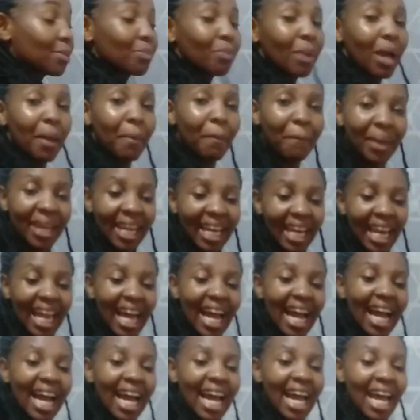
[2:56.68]
my
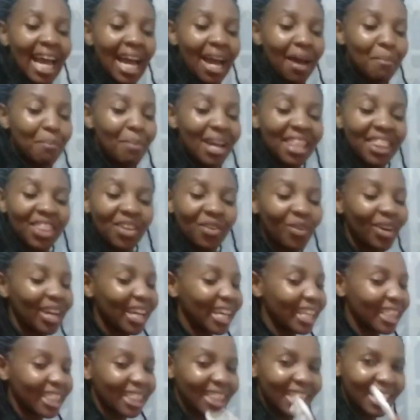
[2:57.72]
peeler. By the
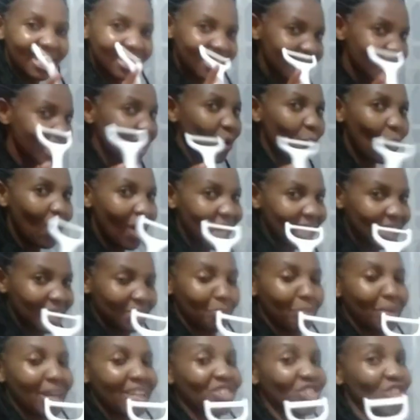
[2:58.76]
way, this thing works
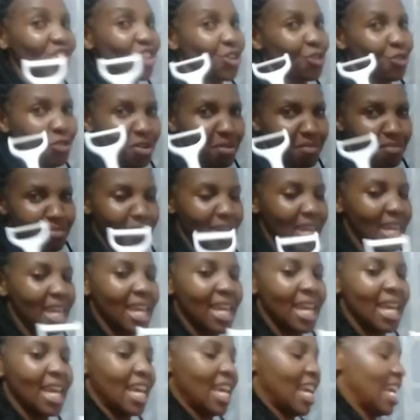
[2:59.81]
magic for me.
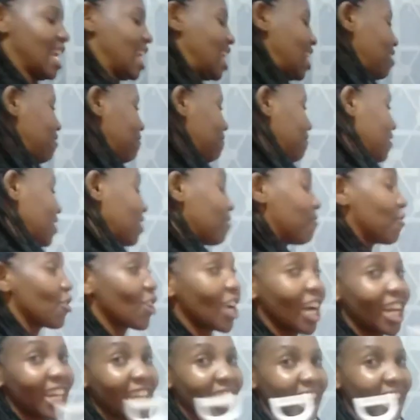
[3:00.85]
If you can